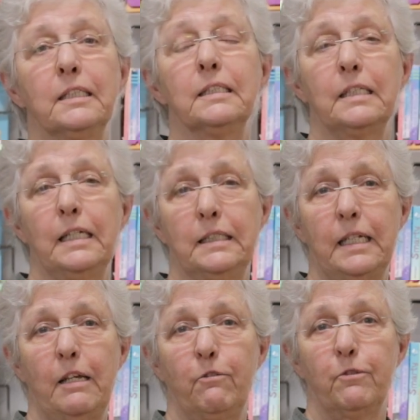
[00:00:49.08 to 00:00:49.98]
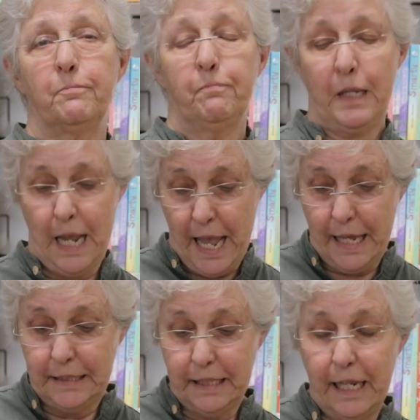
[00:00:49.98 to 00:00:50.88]
to stay safe.
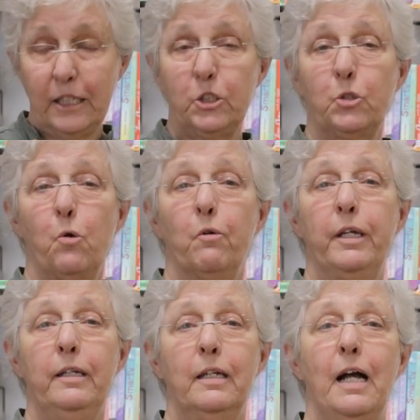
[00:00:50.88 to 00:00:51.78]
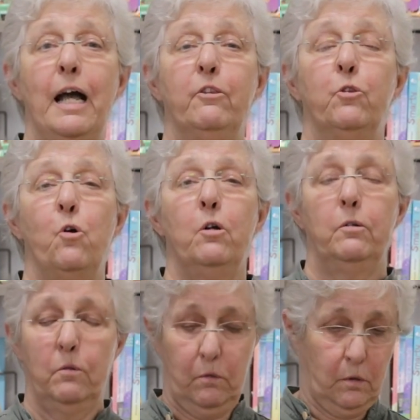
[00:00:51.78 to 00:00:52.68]
And today's story, I thought,
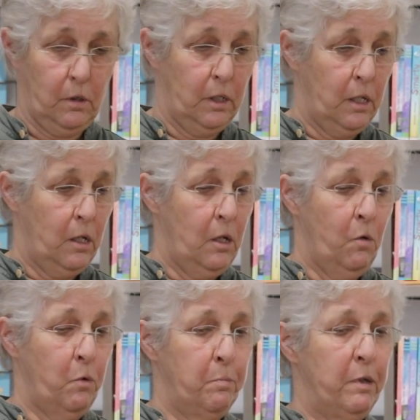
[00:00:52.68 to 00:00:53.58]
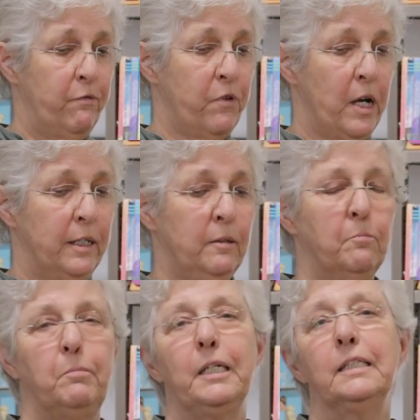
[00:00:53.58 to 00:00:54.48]
would be
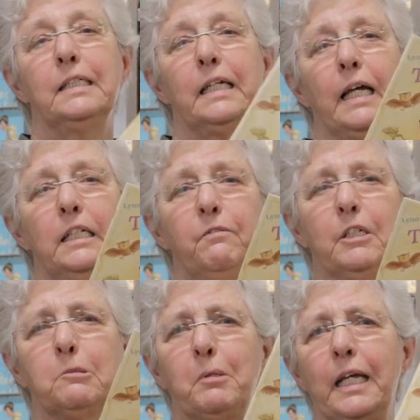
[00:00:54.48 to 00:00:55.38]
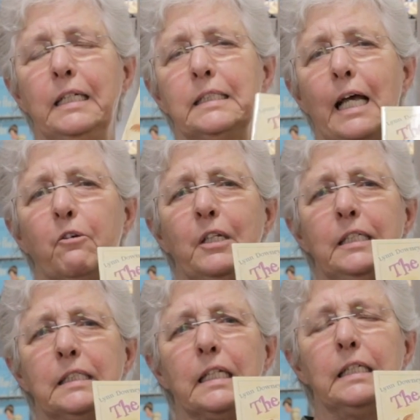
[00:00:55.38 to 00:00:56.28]
fun because it kind of explains how
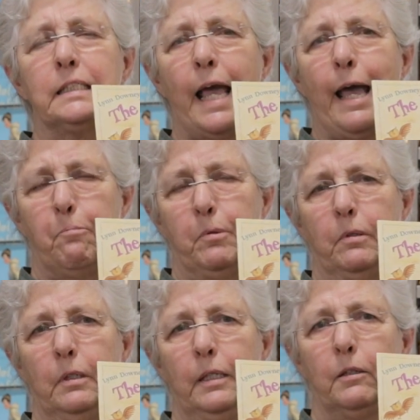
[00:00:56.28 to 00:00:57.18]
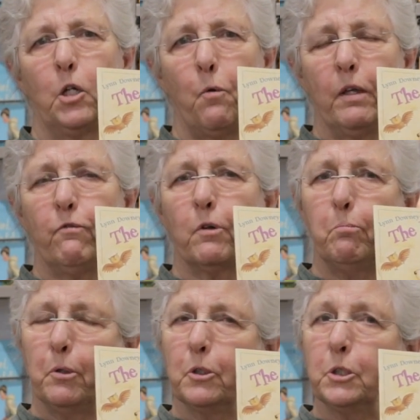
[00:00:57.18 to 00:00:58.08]
these things happen, going
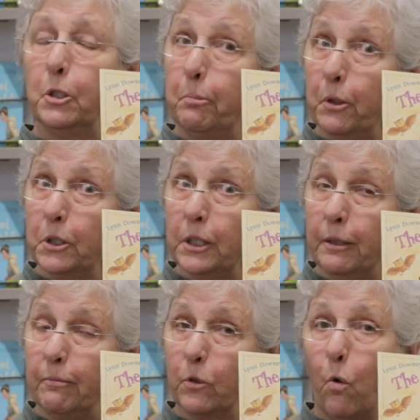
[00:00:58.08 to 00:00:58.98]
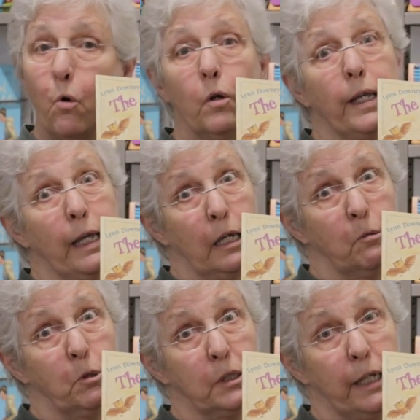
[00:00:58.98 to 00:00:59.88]
from person to person or
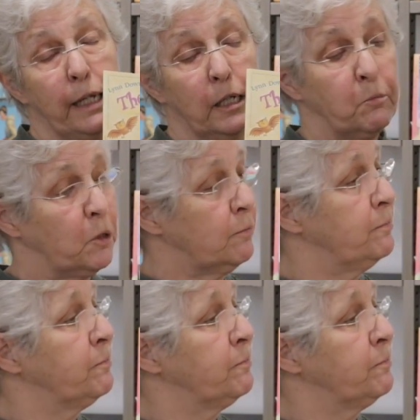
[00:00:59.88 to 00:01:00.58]
animal to animal.